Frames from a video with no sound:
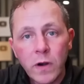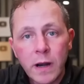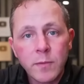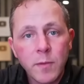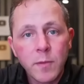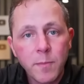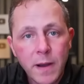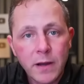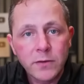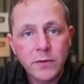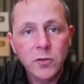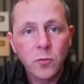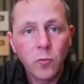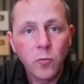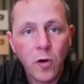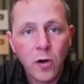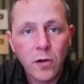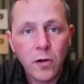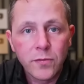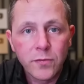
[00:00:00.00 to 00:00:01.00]
I'm about to
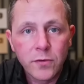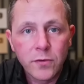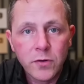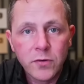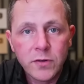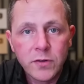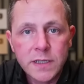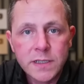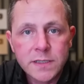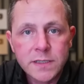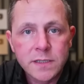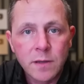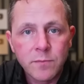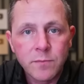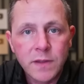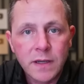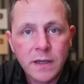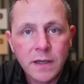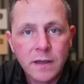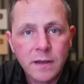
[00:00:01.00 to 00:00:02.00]
walk through is
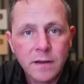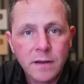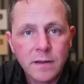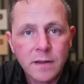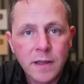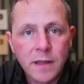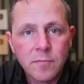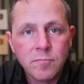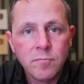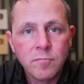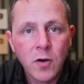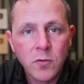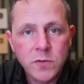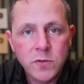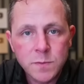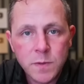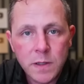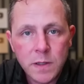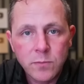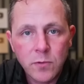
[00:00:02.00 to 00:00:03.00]
something that
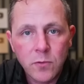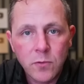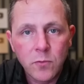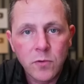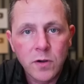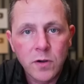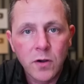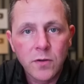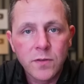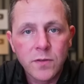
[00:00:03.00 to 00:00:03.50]
most people will go